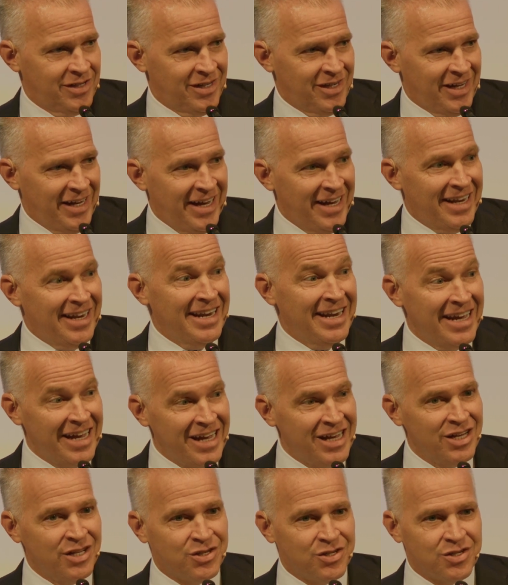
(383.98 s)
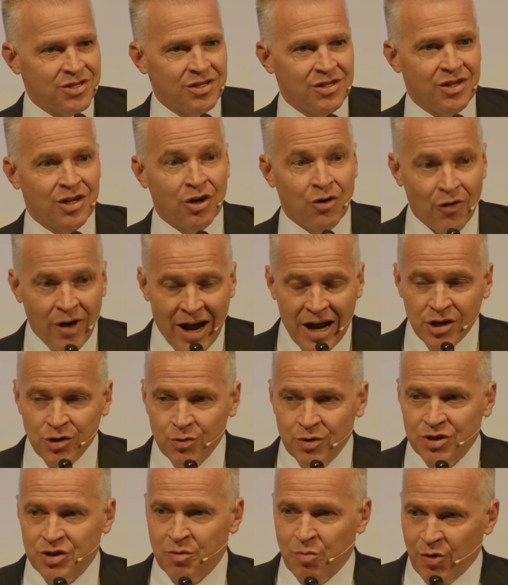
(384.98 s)
It needs the
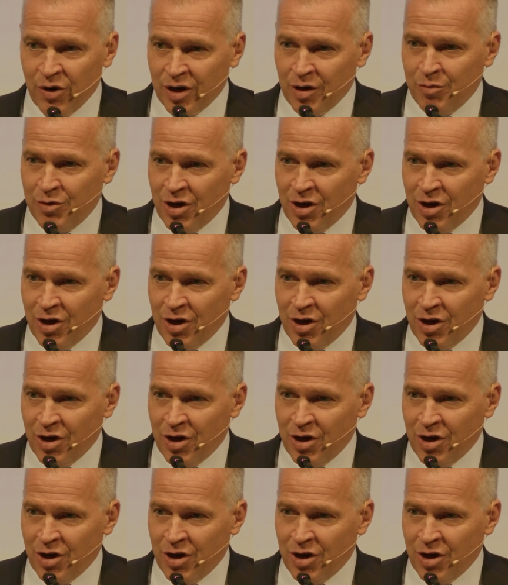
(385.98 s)
graduates of Brigham